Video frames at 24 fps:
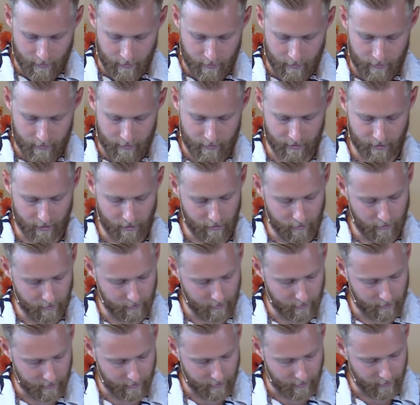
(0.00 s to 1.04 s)
So
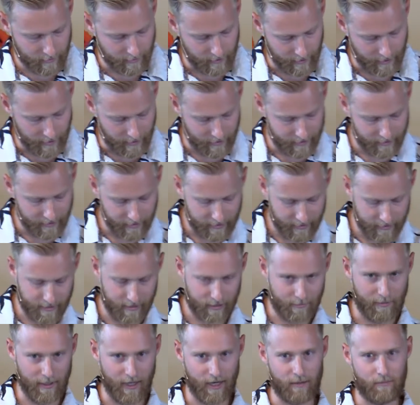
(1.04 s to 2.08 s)
I think in
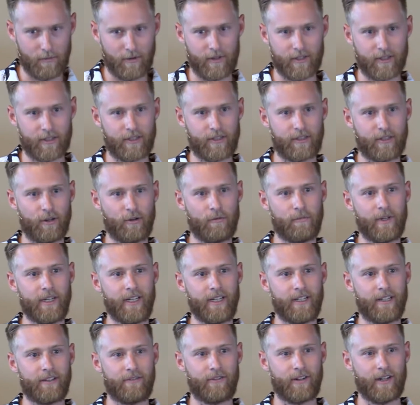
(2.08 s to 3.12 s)
this parable, there's so
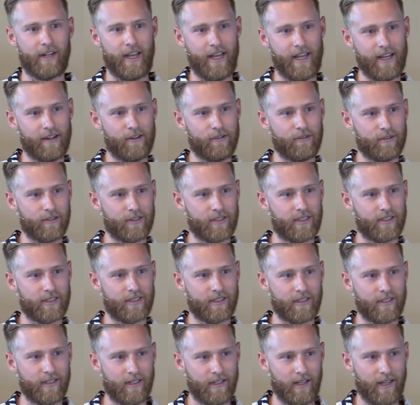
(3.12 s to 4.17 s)
many different angles
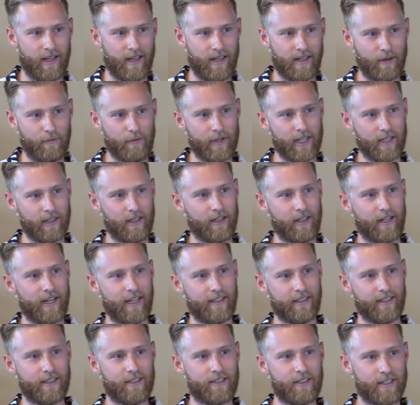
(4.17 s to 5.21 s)
that we could look
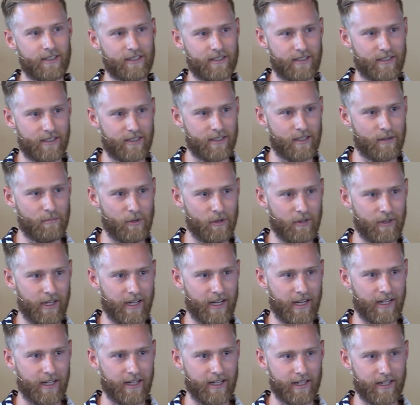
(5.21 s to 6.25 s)
at that Jesus is
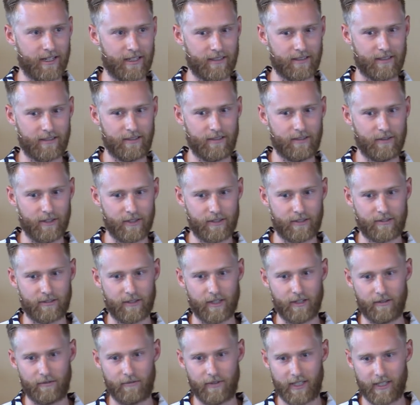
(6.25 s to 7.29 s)
communicating to us
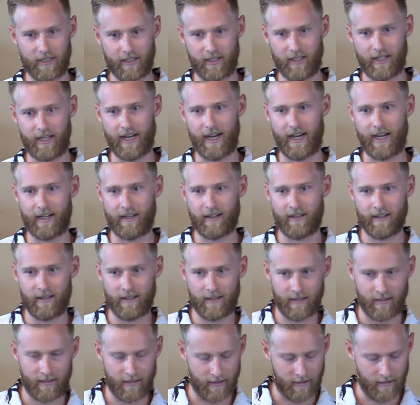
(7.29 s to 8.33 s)
through. And we could look at
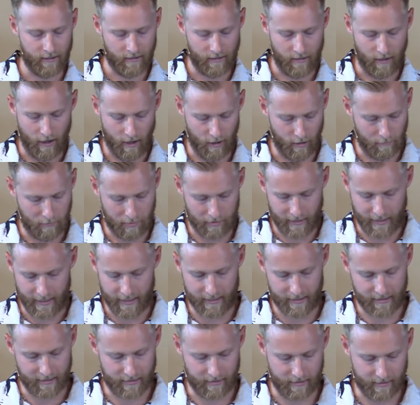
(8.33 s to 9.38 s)
our
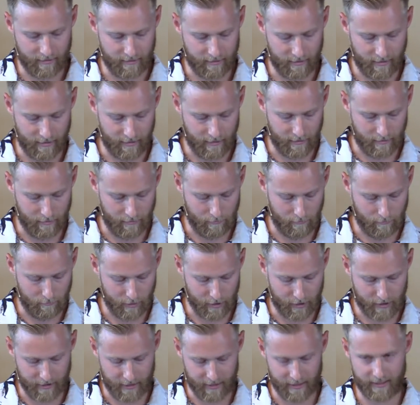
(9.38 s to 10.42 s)
place and
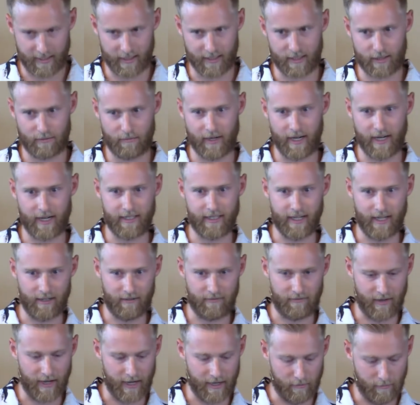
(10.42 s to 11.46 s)
which of the sons we
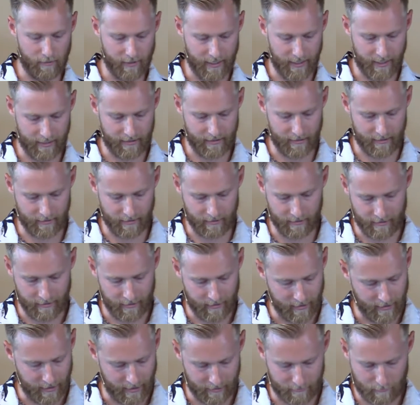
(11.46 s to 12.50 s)
identify with. And
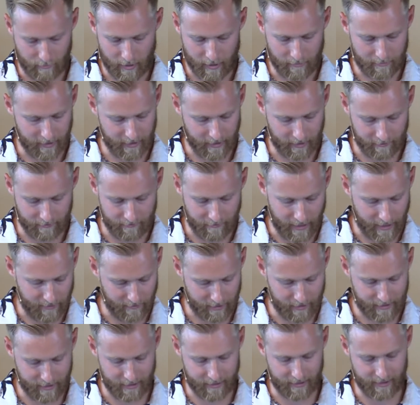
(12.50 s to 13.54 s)
I could probably think of five
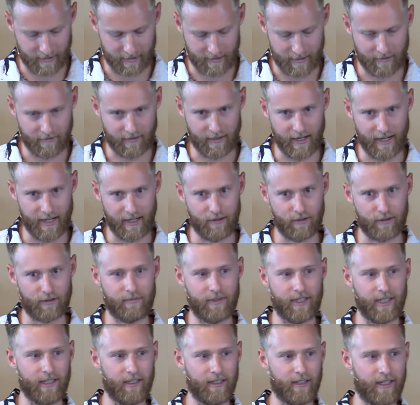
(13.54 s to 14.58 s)
or six other different angles
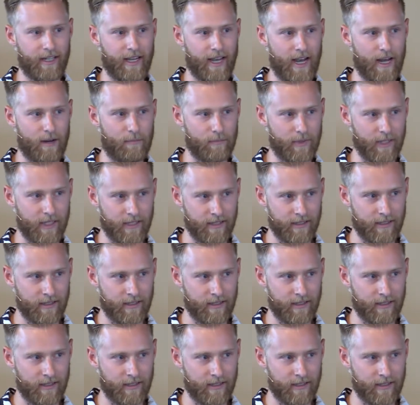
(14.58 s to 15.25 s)
we could look at. But